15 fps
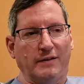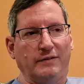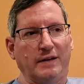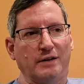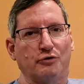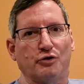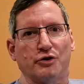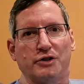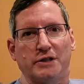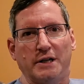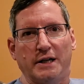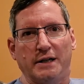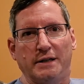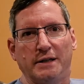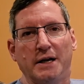If he's or walking
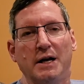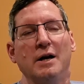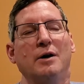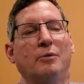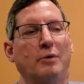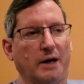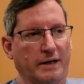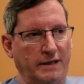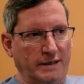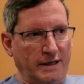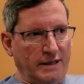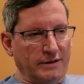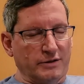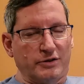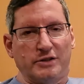down the stairs. Walking
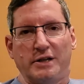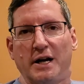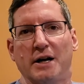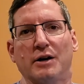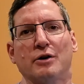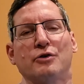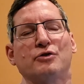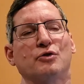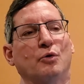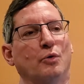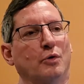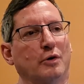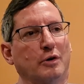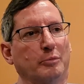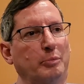down the stairs
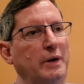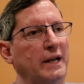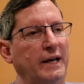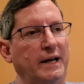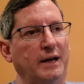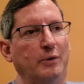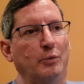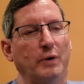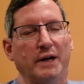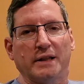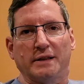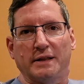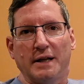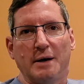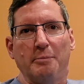or playing
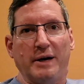with